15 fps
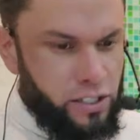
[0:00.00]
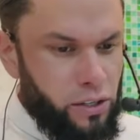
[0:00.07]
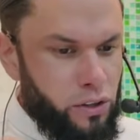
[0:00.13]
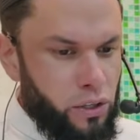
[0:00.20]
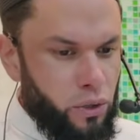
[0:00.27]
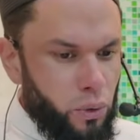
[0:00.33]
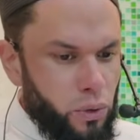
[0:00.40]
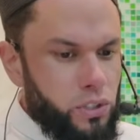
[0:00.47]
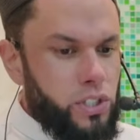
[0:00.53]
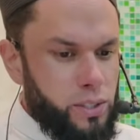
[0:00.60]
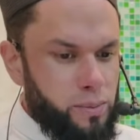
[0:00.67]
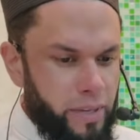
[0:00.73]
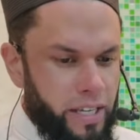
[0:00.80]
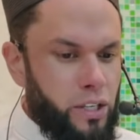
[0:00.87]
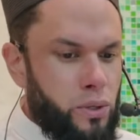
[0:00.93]
So the
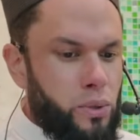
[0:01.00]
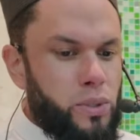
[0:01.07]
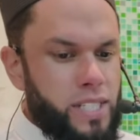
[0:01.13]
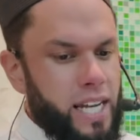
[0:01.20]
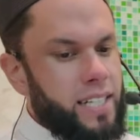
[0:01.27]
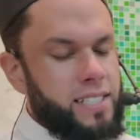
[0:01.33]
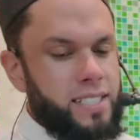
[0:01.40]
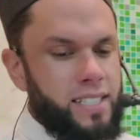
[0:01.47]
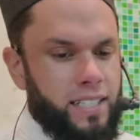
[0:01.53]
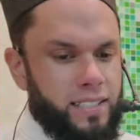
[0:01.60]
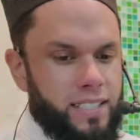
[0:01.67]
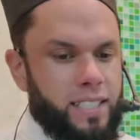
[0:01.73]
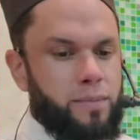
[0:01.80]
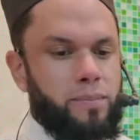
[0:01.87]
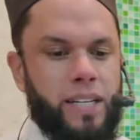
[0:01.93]
cautious may use
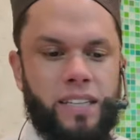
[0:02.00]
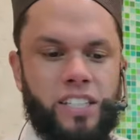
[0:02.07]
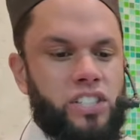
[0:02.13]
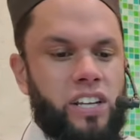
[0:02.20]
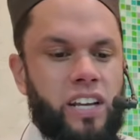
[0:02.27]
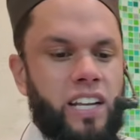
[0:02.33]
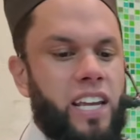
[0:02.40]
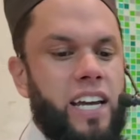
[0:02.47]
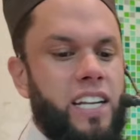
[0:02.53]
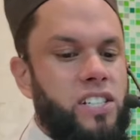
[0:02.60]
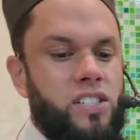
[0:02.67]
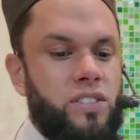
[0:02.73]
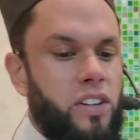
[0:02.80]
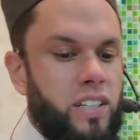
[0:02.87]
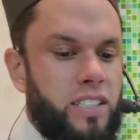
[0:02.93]
unscented, but the Sharia
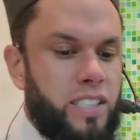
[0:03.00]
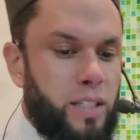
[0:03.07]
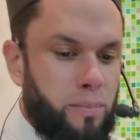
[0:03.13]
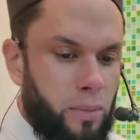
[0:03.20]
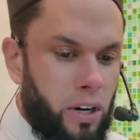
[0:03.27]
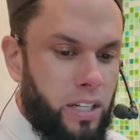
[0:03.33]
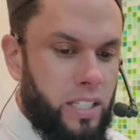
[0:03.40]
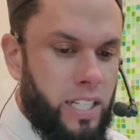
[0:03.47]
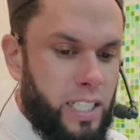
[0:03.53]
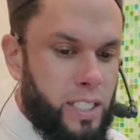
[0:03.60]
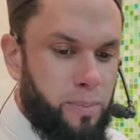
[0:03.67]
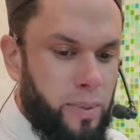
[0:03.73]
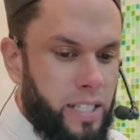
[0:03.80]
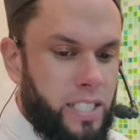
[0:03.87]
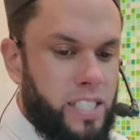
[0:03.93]
does not demand
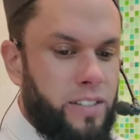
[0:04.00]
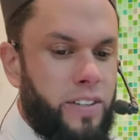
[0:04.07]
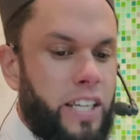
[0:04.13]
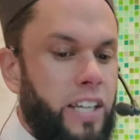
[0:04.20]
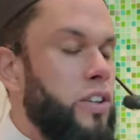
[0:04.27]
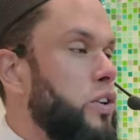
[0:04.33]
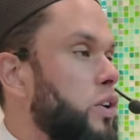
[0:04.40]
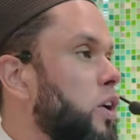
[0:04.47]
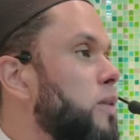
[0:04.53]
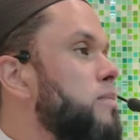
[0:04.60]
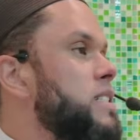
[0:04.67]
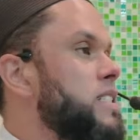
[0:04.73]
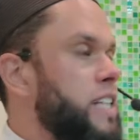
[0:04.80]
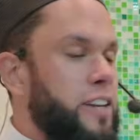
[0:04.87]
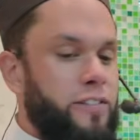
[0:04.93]
expensive
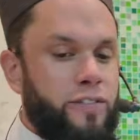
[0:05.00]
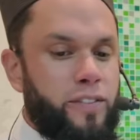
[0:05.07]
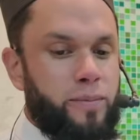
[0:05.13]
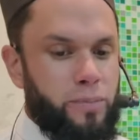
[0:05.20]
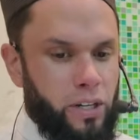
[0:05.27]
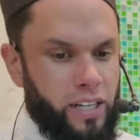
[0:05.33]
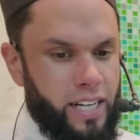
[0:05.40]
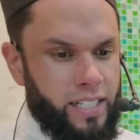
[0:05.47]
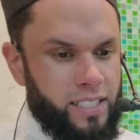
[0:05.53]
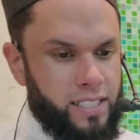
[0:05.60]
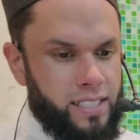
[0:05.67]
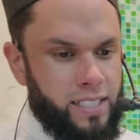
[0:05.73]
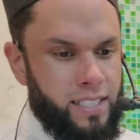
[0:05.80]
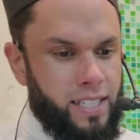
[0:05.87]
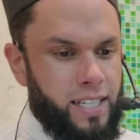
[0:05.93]
ihram safe
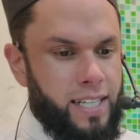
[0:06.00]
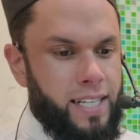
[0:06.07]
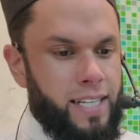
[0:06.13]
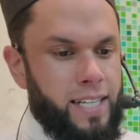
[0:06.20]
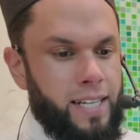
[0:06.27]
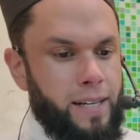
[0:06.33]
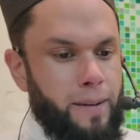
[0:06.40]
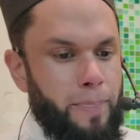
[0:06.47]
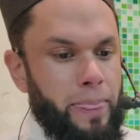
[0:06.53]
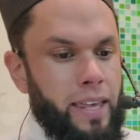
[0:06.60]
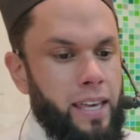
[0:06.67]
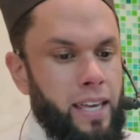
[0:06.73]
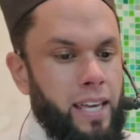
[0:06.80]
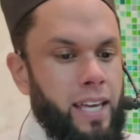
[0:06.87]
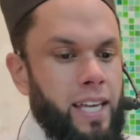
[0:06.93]
products.
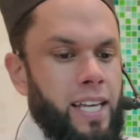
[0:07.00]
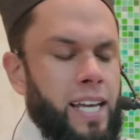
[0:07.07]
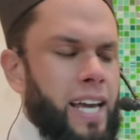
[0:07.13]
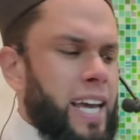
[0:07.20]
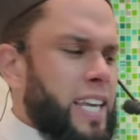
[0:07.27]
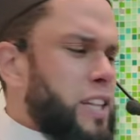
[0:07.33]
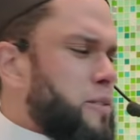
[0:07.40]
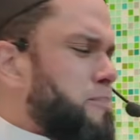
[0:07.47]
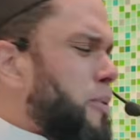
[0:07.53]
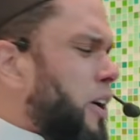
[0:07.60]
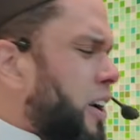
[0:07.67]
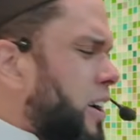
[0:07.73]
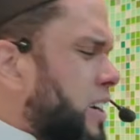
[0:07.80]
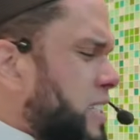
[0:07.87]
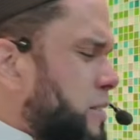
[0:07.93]
In the
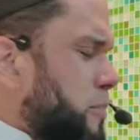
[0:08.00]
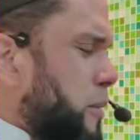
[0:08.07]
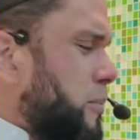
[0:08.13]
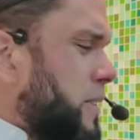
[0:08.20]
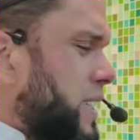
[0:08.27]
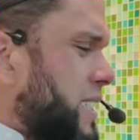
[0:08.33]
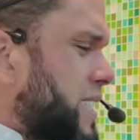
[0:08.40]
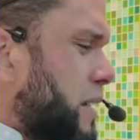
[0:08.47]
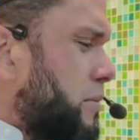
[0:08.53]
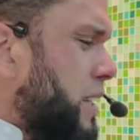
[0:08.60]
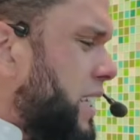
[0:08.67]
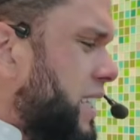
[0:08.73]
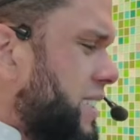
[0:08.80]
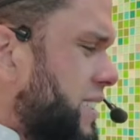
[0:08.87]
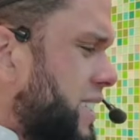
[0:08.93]
past, people did
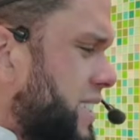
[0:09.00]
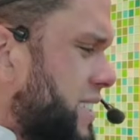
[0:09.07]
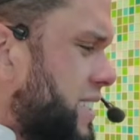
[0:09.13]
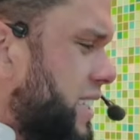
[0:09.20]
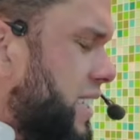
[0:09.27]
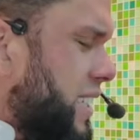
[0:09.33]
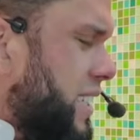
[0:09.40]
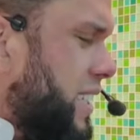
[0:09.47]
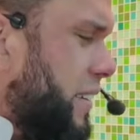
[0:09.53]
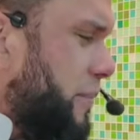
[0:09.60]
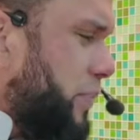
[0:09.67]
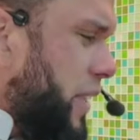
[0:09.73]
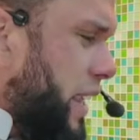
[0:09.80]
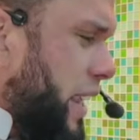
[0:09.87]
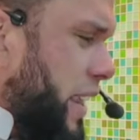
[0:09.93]
something interesting.
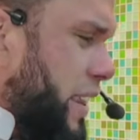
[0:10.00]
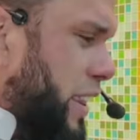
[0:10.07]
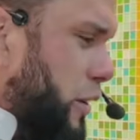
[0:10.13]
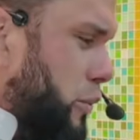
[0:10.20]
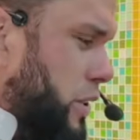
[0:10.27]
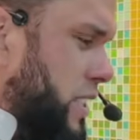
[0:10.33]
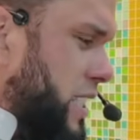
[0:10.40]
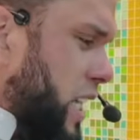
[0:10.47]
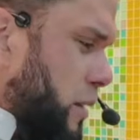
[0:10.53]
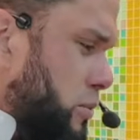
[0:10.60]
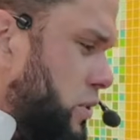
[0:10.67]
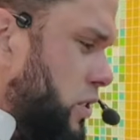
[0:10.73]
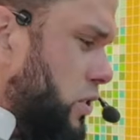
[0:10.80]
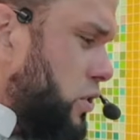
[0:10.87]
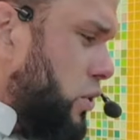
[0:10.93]
They would
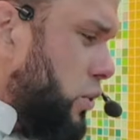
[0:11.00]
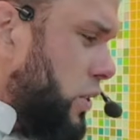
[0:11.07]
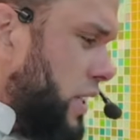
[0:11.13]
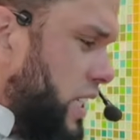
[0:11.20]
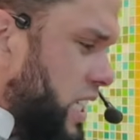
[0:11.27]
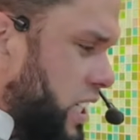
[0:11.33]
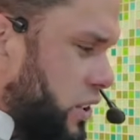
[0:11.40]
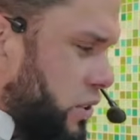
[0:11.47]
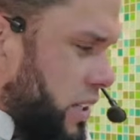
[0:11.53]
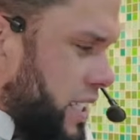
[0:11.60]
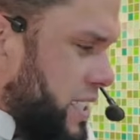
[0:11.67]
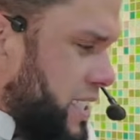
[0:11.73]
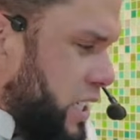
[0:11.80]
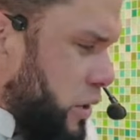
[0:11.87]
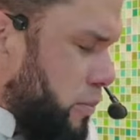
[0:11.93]
substitute
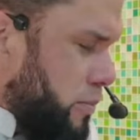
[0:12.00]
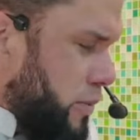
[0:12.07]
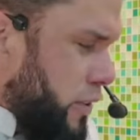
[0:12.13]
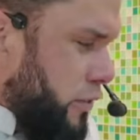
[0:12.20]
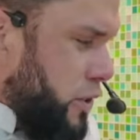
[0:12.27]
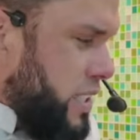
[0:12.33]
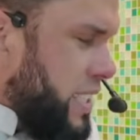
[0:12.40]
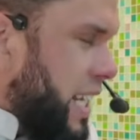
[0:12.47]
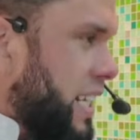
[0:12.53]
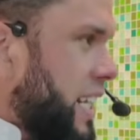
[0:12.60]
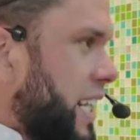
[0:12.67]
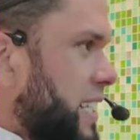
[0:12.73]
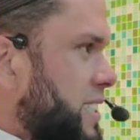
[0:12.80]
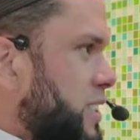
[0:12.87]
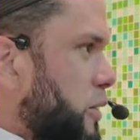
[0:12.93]
regular soap for
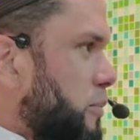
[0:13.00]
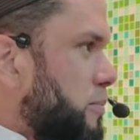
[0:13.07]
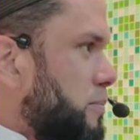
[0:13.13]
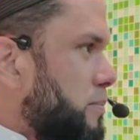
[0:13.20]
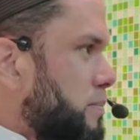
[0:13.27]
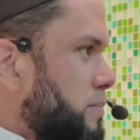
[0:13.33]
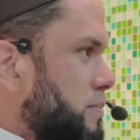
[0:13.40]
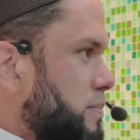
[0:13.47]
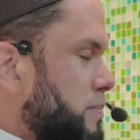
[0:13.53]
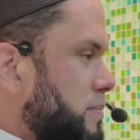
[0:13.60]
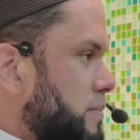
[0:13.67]
sunlight soap.